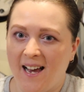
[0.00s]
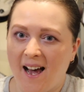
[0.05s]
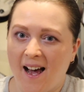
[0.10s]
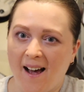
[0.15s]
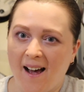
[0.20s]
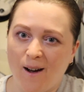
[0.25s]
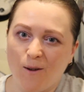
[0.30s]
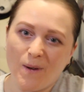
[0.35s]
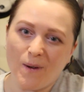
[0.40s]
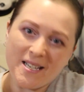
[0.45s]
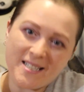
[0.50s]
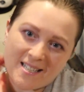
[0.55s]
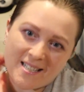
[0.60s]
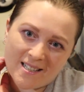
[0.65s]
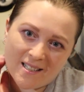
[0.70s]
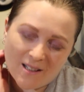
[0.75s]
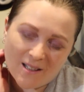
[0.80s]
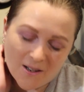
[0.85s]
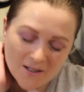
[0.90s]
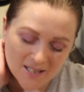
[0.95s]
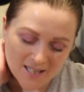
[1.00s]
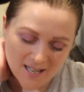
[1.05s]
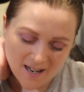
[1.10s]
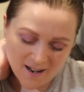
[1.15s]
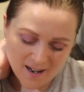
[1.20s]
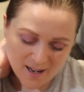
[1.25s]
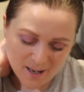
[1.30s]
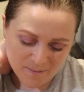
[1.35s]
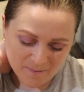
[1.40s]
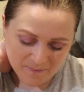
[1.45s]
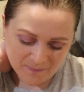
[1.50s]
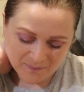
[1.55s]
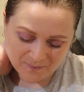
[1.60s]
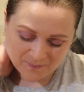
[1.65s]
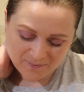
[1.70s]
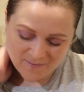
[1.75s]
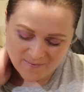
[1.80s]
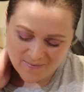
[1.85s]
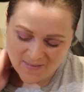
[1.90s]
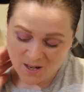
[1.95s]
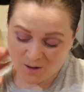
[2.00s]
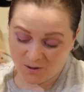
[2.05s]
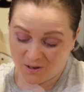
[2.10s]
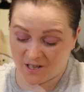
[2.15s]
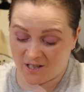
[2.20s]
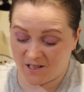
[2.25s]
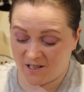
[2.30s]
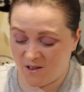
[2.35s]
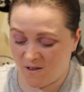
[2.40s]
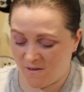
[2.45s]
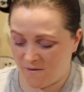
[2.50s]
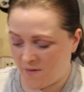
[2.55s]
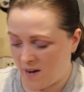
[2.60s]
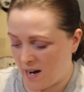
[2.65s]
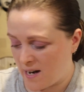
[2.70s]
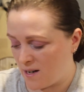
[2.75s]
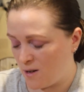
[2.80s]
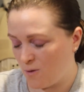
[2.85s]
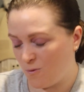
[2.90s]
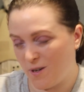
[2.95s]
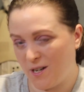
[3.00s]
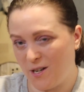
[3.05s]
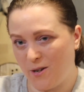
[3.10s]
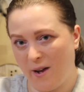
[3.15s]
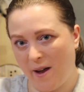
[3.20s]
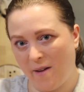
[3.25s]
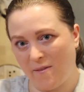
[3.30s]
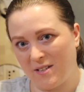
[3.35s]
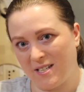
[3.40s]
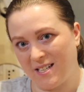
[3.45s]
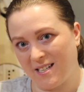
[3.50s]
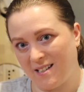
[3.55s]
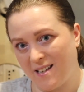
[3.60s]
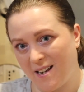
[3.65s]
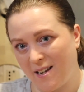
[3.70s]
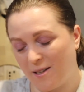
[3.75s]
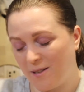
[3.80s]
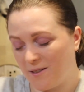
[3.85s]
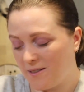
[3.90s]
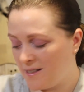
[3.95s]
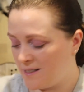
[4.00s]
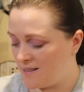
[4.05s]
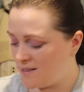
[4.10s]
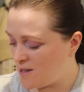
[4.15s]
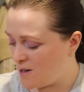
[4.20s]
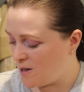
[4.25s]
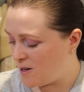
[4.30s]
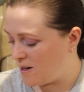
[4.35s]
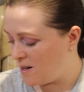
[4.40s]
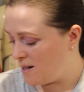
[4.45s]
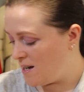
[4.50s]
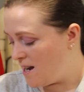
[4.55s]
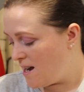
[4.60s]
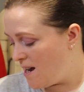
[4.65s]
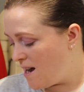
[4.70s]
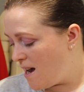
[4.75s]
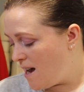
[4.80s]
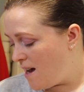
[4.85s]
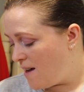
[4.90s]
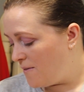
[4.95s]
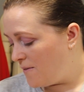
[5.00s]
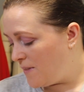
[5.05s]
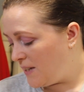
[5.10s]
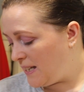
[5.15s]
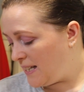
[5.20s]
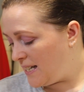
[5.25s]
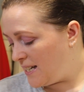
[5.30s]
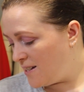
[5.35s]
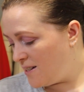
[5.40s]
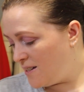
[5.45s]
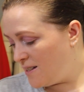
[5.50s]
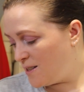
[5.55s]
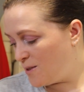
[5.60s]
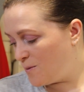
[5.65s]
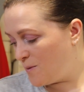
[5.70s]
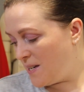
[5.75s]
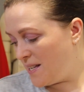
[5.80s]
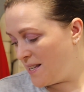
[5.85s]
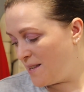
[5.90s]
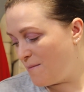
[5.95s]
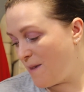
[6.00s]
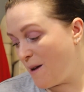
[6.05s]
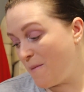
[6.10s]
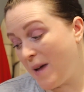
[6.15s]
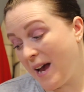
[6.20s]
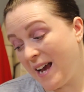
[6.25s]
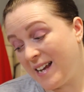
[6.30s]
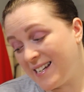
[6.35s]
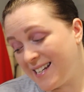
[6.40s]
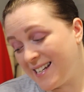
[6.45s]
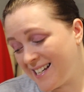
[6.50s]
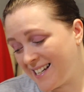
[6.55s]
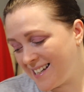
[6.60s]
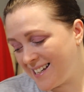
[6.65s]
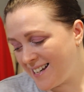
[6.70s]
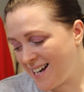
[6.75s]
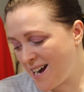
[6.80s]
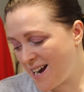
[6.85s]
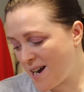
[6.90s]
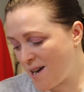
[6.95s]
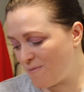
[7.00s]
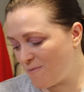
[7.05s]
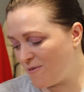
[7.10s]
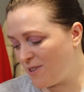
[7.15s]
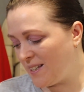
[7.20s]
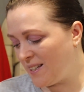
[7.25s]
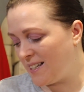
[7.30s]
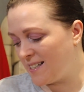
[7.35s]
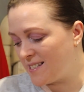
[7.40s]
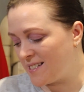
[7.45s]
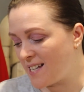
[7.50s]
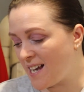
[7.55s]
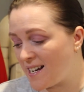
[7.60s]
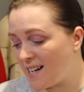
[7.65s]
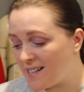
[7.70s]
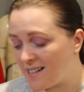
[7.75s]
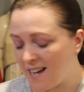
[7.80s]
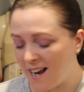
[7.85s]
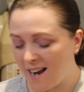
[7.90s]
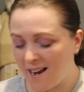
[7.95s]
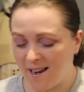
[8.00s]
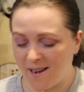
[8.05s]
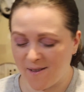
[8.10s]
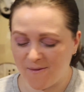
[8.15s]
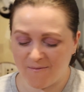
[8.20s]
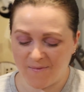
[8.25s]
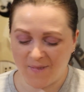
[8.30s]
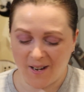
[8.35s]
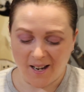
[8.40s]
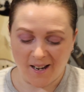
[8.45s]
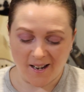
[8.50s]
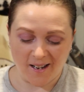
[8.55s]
wasted a lot of time, which is not fun when you have a deadline. So feeling good with my patterning. I'm really excited. I'm